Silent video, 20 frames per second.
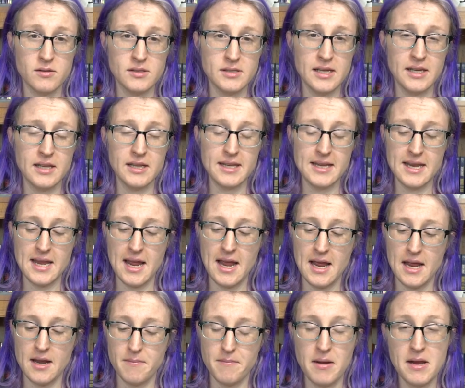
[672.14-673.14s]
Tilly
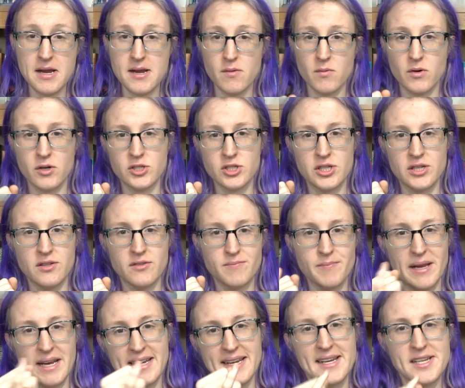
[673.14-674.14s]
and May where she
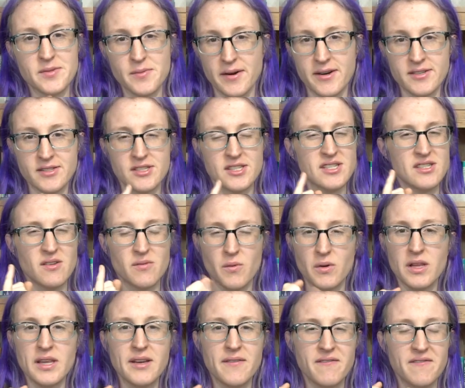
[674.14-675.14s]
pinky swears. This
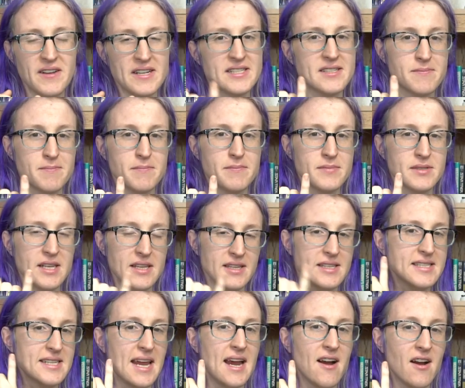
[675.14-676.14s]
really fits
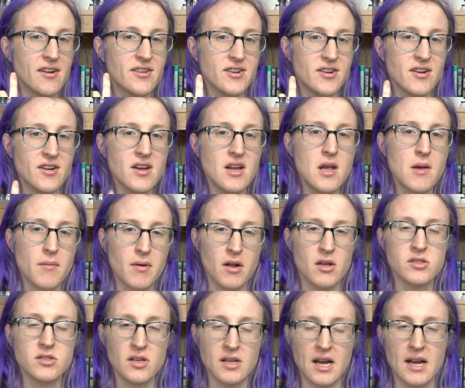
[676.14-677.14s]
Tilly's character, but
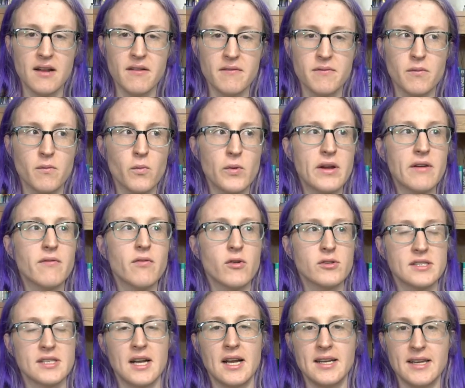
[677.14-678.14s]
also kind of
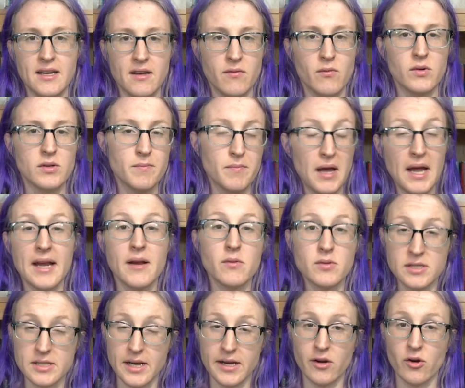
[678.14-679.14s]
reinforced that idea of what Pike
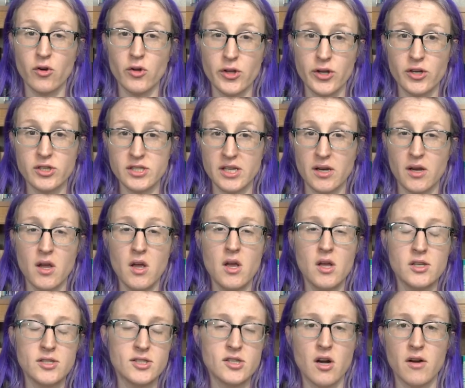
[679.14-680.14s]
was saying earlier, is like,
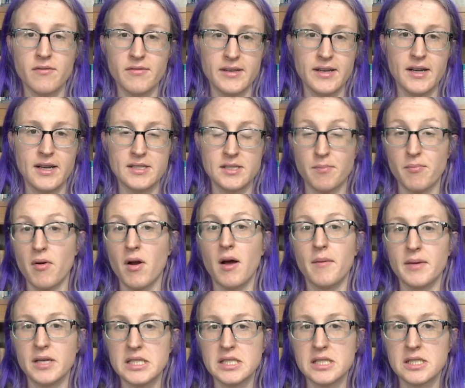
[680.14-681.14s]
Starfleet is a
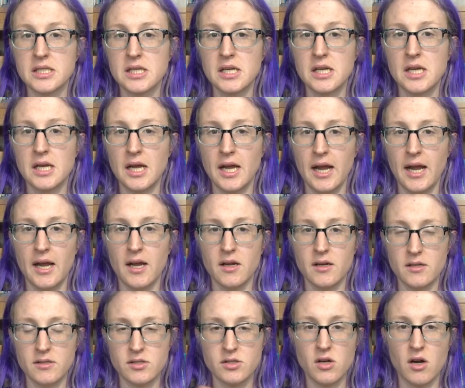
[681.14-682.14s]
promise.
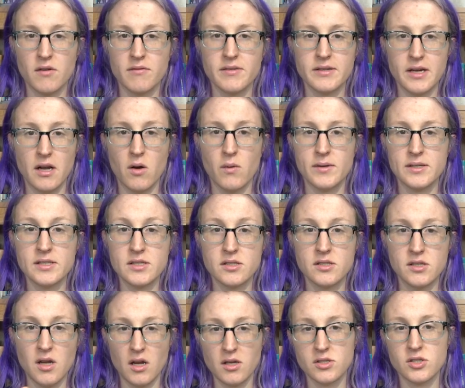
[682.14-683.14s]
And Starfleet always
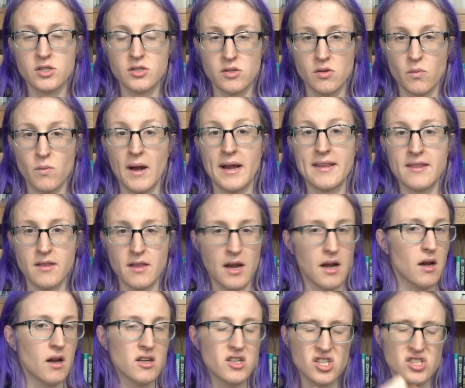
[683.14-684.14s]
does the right
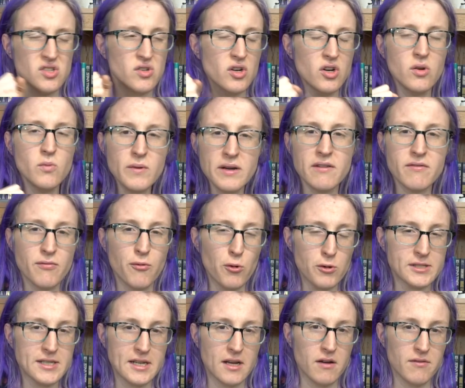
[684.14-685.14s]
thing. Just a good
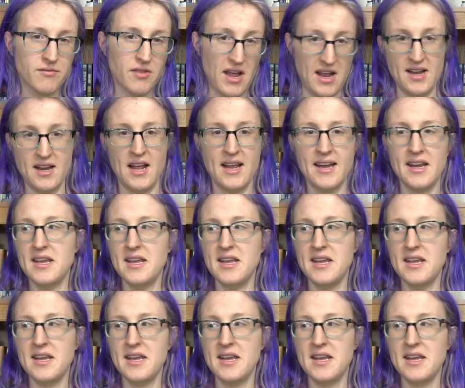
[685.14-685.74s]
reinforcing of that.